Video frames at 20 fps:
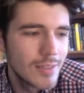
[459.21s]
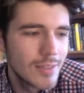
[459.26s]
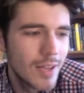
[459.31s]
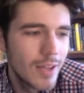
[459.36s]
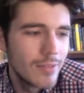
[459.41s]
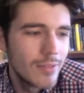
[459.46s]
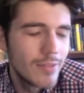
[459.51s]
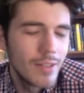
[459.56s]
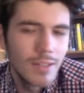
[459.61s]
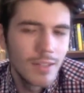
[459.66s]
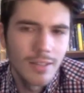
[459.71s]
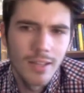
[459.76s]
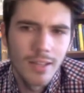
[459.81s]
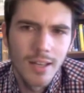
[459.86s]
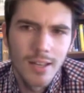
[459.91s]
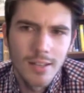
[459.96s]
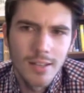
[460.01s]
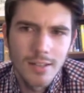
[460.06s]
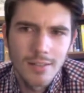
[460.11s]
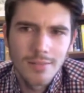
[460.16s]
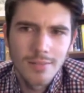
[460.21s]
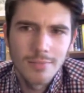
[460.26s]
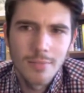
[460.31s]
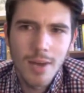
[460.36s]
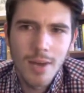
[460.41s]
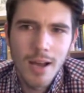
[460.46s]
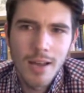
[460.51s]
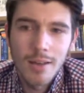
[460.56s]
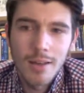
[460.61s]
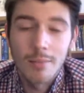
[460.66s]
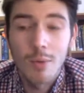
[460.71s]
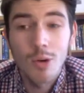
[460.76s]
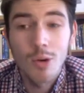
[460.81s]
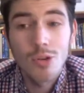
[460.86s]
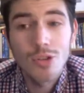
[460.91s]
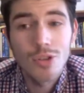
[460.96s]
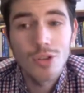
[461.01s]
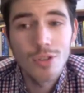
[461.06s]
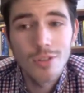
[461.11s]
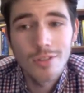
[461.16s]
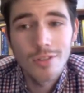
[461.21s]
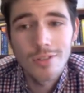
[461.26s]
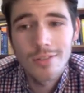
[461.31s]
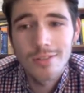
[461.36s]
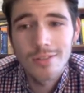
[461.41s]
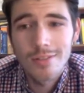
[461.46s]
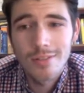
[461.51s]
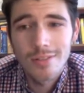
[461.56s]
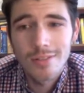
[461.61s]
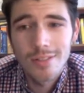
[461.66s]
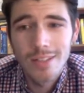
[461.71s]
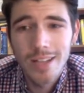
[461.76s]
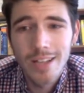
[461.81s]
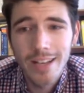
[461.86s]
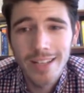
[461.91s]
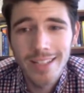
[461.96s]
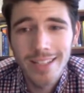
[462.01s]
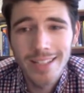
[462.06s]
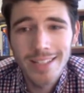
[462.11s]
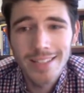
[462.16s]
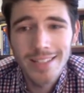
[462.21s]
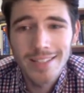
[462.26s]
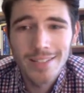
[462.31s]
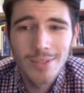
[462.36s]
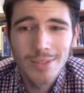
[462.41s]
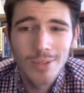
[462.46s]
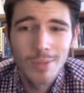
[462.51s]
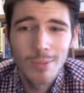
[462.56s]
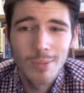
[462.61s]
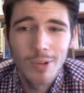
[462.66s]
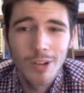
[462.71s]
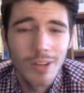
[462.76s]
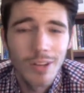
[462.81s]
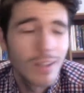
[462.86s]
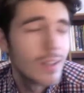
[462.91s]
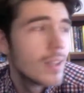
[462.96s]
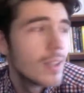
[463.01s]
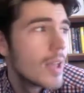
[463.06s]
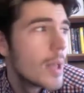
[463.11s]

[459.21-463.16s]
I feel like my emotional connectedness to the book